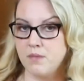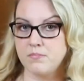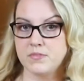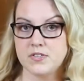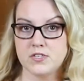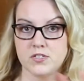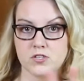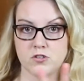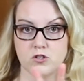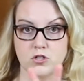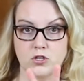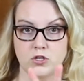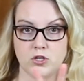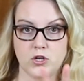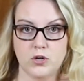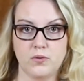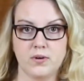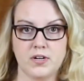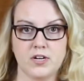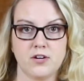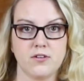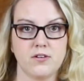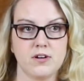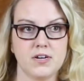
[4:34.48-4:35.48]
This is a
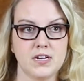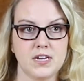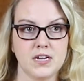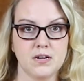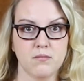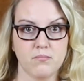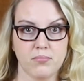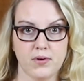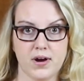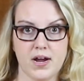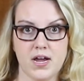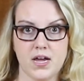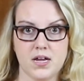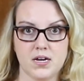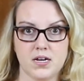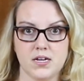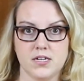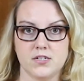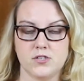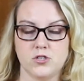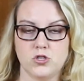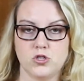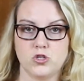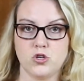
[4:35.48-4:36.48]
2-ingredient bread.
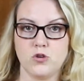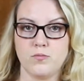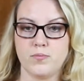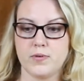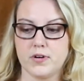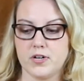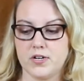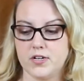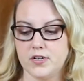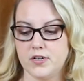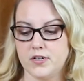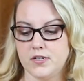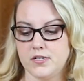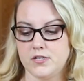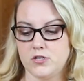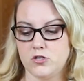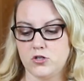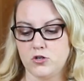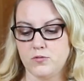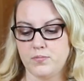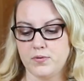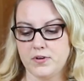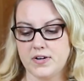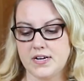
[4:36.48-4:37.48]
It's super good,
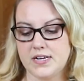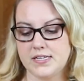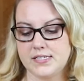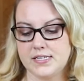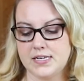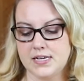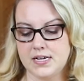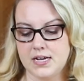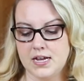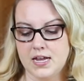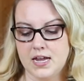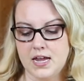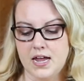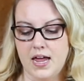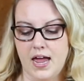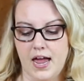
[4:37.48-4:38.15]
super easy.